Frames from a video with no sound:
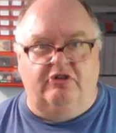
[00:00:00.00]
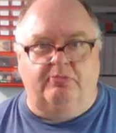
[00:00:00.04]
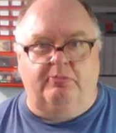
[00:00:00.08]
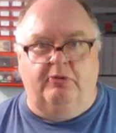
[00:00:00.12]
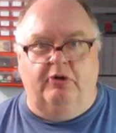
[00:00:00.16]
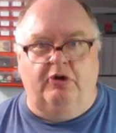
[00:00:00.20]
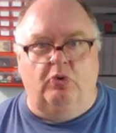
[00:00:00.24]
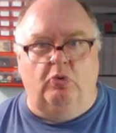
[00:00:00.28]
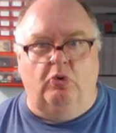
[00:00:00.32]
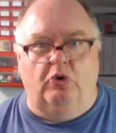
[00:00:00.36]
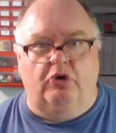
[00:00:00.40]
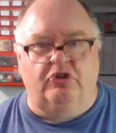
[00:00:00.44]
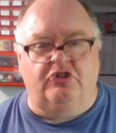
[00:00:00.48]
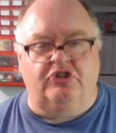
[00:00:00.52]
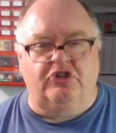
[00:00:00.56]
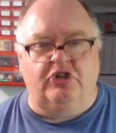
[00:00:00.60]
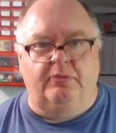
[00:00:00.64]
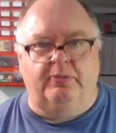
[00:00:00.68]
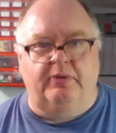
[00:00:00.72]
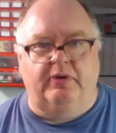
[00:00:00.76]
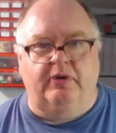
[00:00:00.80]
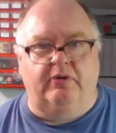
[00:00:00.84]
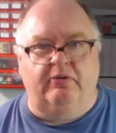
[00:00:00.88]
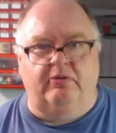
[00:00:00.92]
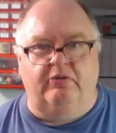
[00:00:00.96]
buy the one
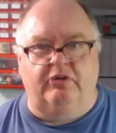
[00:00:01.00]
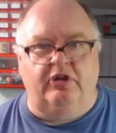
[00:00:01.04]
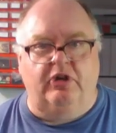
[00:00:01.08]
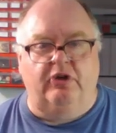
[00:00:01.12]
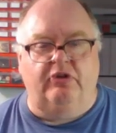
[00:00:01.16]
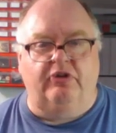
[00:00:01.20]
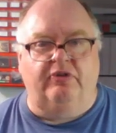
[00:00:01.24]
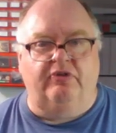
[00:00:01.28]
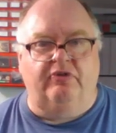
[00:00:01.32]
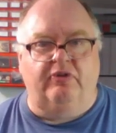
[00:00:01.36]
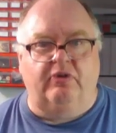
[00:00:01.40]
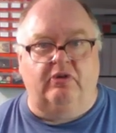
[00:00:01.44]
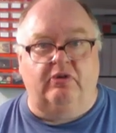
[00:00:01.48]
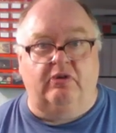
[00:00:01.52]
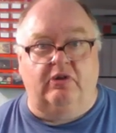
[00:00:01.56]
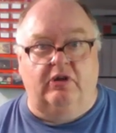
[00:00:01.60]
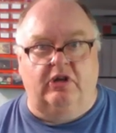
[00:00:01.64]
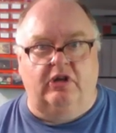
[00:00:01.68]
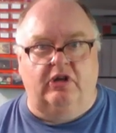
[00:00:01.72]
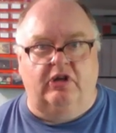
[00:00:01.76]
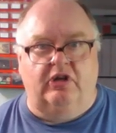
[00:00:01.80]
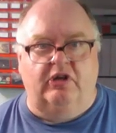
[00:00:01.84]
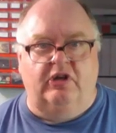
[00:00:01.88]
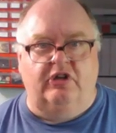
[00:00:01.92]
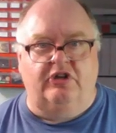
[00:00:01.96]
chip and use it
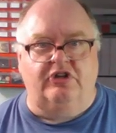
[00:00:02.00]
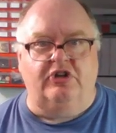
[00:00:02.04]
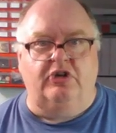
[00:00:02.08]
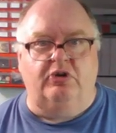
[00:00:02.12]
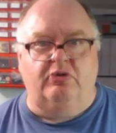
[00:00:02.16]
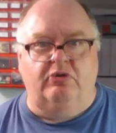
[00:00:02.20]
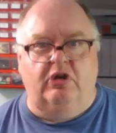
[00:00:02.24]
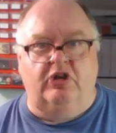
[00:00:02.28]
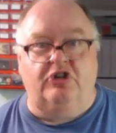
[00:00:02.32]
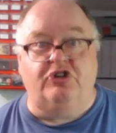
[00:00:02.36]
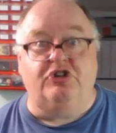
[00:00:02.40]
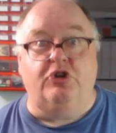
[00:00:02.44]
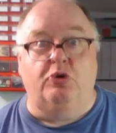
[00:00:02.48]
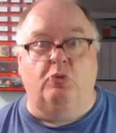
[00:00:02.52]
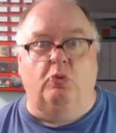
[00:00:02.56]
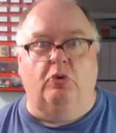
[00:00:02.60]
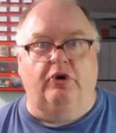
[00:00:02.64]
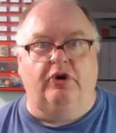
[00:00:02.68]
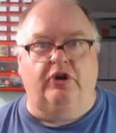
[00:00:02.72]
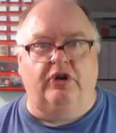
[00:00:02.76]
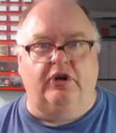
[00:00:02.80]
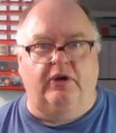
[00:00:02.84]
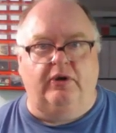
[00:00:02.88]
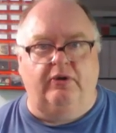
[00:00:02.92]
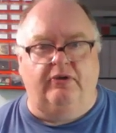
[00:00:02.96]
as you want
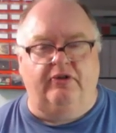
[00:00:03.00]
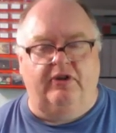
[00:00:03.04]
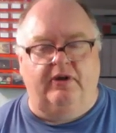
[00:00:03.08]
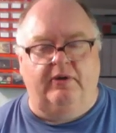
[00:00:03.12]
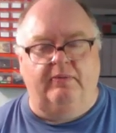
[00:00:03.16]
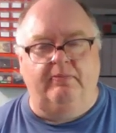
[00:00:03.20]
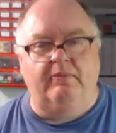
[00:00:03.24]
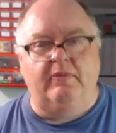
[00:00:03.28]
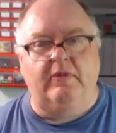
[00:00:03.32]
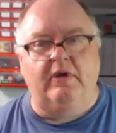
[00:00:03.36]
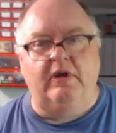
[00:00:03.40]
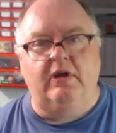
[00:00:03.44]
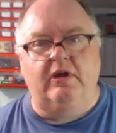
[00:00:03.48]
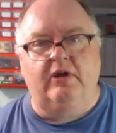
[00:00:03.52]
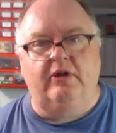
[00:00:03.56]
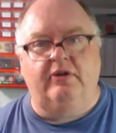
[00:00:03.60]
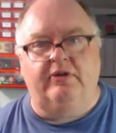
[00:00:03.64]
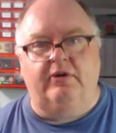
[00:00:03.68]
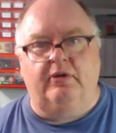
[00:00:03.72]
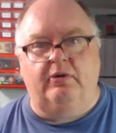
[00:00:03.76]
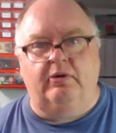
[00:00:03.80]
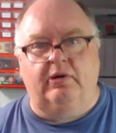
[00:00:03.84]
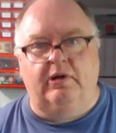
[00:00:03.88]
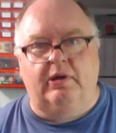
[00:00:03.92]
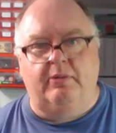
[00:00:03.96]
to use it.
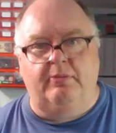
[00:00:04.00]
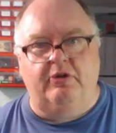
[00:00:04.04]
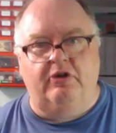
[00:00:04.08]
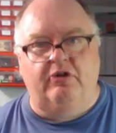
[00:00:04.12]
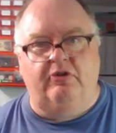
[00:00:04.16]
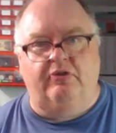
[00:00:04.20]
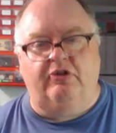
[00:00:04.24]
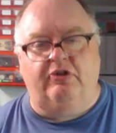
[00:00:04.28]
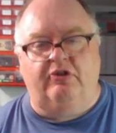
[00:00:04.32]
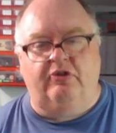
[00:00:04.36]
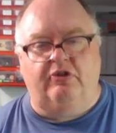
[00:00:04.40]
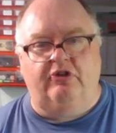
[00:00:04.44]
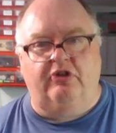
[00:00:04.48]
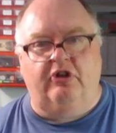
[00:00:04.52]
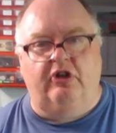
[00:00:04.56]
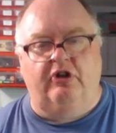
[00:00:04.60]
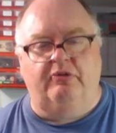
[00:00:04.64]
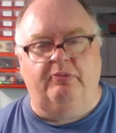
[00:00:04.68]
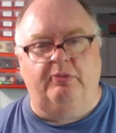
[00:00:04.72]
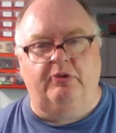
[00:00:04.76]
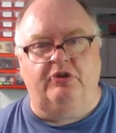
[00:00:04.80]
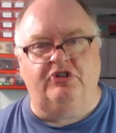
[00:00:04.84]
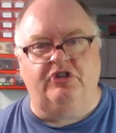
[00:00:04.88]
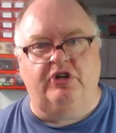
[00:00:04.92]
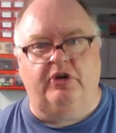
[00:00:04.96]
So let me start
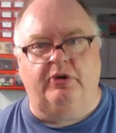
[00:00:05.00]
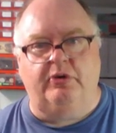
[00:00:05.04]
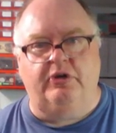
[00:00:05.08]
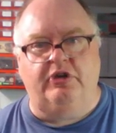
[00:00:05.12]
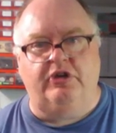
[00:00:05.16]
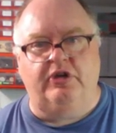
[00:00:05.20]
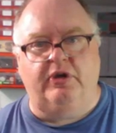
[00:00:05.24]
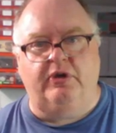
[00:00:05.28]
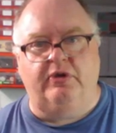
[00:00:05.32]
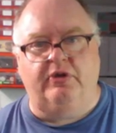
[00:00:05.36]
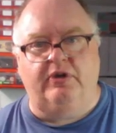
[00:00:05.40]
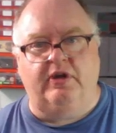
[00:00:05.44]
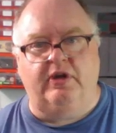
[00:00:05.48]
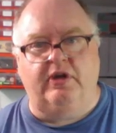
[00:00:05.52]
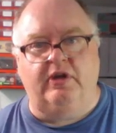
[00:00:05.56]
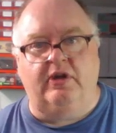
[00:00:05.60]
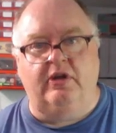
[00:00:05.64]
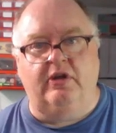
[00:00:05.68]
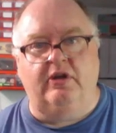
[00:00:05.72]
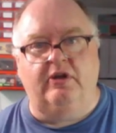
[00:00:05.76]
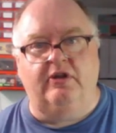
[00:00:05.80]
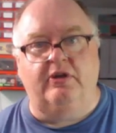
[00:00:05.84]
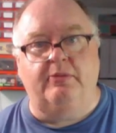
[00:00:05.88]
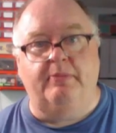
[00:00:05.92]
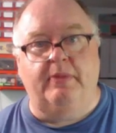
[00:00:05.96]
by showing you the
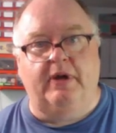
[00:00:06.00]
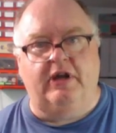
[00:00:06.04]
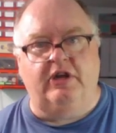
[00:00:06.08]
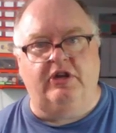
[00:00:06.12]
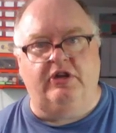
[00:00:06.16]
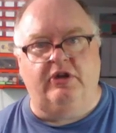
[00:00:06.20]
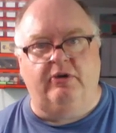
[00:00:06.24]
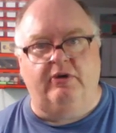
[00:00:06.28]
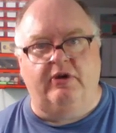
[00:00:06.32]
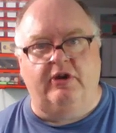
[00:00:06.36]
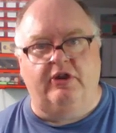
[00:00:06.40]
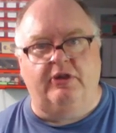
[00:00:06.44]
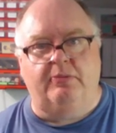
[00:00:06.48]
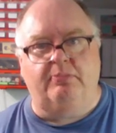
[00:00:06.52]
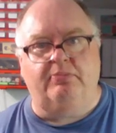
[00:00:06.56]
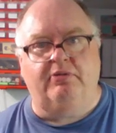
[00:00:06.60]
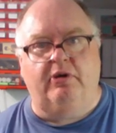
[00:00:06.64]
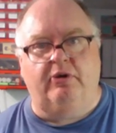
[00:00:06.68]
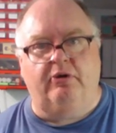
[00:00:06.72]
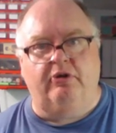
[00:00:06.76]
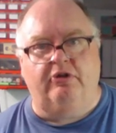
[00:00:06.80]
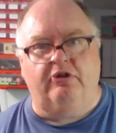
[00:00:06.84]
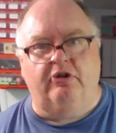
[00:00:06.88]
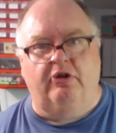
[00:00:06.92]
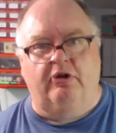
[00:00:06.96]
main unit, the
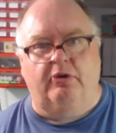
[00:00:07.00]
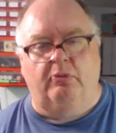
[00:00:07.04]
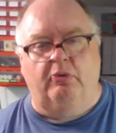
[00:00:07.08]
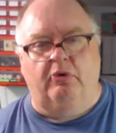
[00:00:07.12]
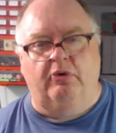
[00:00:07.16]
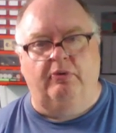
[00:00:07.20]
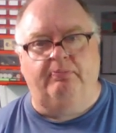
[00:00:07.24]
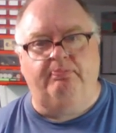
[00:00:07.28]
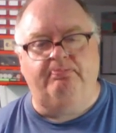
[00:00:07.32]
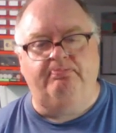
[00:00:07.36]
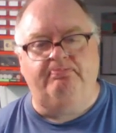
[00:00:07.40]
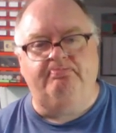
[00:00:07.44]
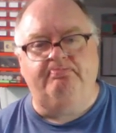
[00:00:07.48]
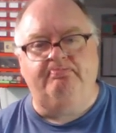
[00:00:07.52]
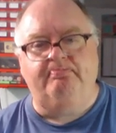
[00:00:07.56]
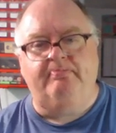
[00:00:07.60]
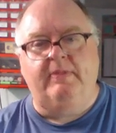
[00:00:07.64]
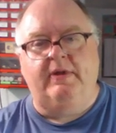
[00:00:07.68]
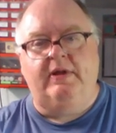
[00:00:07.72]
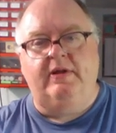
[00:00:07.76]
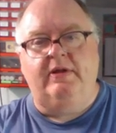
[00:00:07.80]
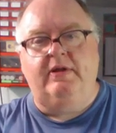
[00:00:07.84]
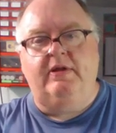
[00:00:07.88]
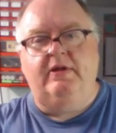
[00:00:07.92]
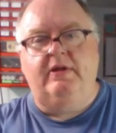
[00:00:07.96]
prototype one.
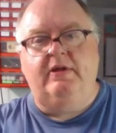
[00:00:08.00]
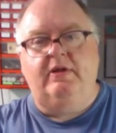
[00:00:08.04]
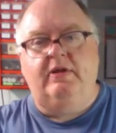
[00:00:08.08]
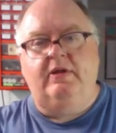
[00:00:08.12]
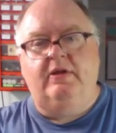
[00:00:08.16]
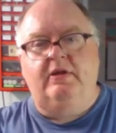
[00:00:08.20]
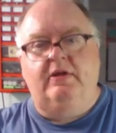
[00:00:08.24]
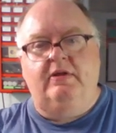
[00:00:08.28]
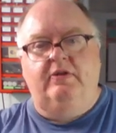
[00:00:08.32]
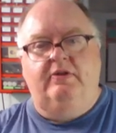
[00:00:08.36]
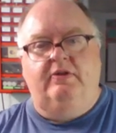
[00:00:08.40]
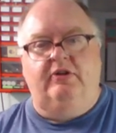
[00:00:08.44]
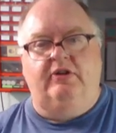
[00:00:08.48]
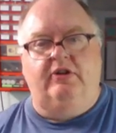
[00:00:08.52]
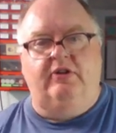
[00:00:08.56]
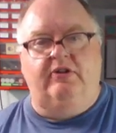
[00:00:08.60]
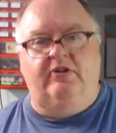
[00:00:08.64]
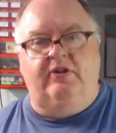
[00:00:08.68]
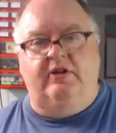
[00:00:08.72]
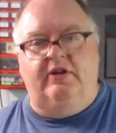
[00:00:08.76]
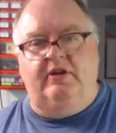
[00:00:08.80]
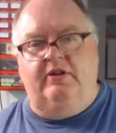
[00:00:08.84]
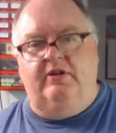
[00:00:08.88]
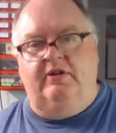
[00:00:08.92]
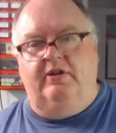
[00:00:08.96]
This is
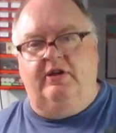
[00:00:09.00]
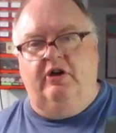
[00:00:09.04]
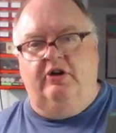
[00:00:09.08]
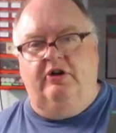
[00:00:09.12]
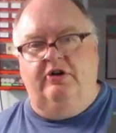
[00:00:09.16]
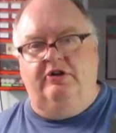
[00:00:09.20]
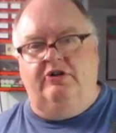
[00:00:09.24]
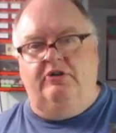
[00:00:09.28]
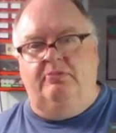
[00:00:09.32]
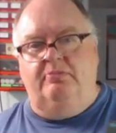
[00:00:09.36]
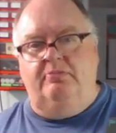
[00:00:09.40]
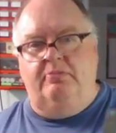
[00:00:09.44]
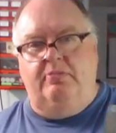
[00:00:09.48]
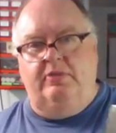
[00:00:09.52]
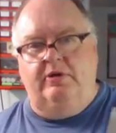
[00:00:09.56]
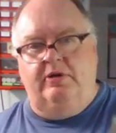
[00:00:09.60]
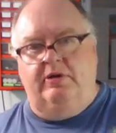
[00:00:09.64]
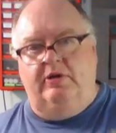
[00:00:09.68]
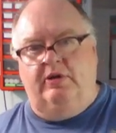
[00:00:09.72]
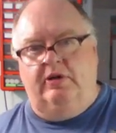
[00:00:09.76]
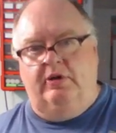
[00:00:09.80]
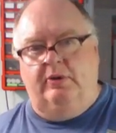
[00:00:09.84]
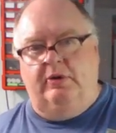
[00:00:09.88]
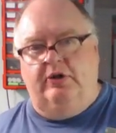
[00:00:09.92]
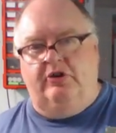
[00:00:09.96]
the item
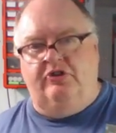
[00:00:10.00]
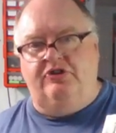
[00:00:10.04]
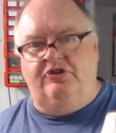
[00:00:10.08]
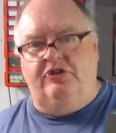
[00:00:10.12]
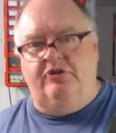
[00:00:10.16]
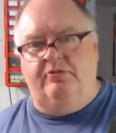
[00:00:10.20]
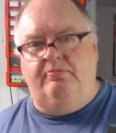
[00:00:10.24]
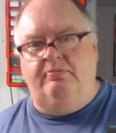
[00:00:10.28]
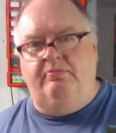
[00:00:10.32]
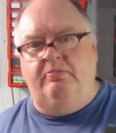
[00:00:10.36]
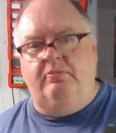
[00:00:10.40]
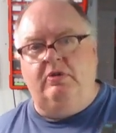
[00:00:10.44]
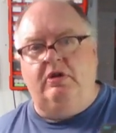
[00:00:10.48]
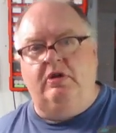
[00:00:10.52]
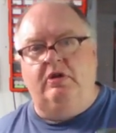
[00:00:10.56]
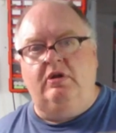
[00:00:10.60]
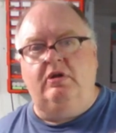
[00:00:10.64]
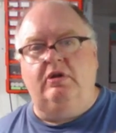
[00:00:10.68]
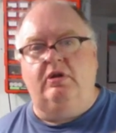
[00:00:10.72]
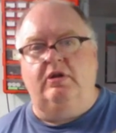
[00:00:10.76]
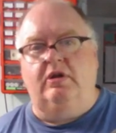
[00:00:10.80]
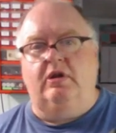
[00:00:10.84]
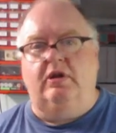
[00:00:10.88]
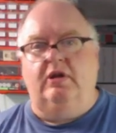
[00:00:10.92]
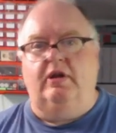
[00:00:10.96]
in question.
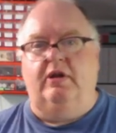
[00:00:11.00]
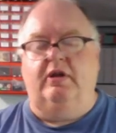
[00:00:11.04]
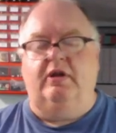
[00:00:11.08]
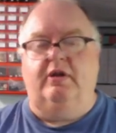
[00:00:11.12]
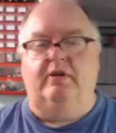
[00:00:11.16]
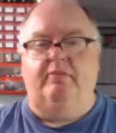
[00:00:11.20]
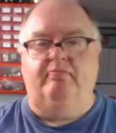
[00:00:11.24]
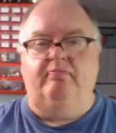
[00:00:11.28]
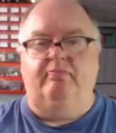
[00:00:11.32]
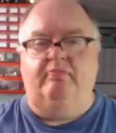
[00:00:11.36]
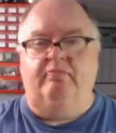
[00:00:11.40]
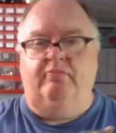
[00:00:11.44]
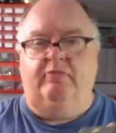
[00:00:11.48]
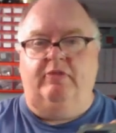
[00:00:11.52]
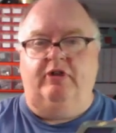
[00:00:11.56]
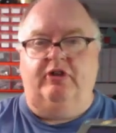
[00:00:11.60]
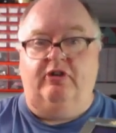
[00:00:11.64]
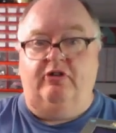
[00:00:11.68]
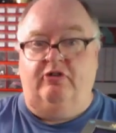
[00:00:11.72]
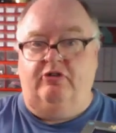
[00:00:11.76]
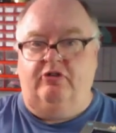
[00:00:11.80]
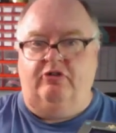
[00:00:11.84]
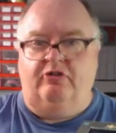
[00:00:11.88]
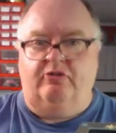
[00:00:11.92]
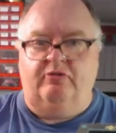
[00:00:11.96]
This
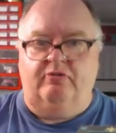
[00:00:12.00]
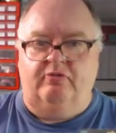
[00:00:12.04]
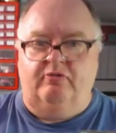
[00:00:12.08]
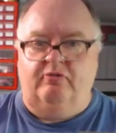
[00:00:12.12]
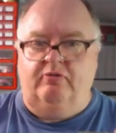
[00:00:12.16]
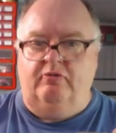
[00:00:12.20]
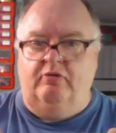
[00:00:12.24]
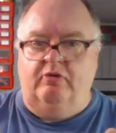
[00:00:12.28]
is just